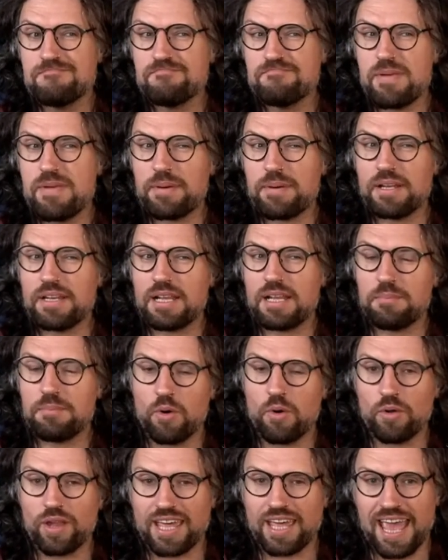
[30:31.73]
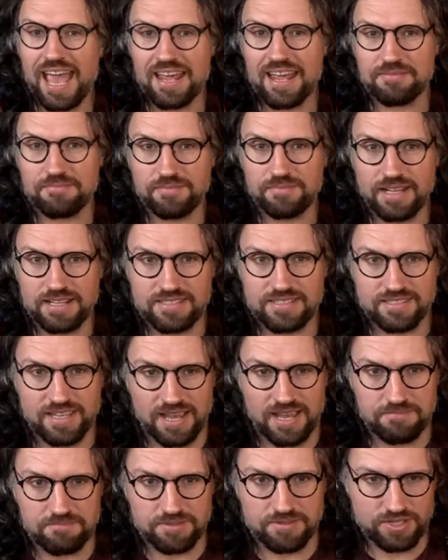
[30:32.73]
maybe a little more like Ed, let's
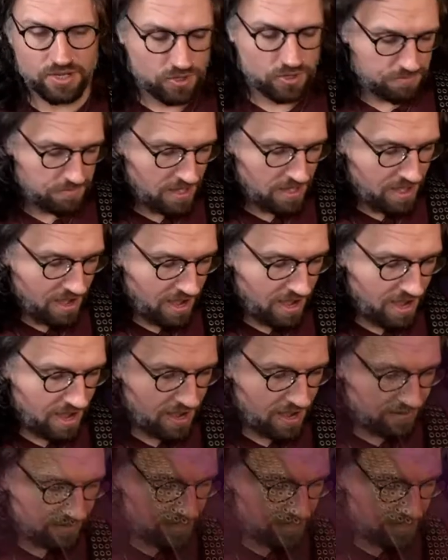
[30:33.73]
say. So uh,